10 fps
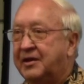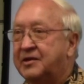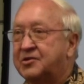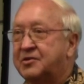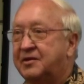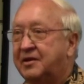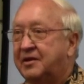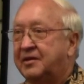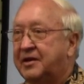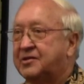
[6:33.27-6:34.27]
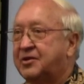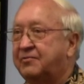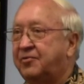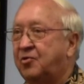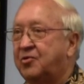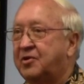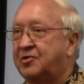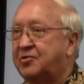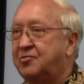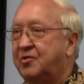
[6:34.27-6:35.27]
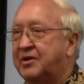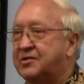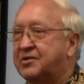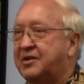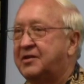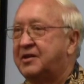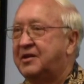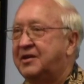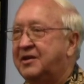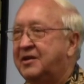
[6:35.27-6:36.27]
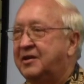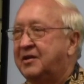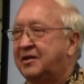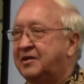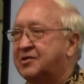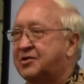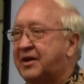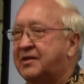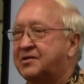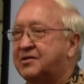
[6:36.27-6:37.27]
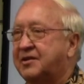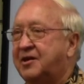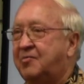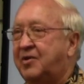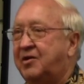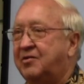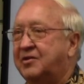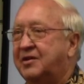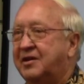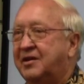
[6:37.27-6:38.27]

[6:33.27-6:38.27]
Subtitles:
And that's in Florida too. When I see the stats that come out,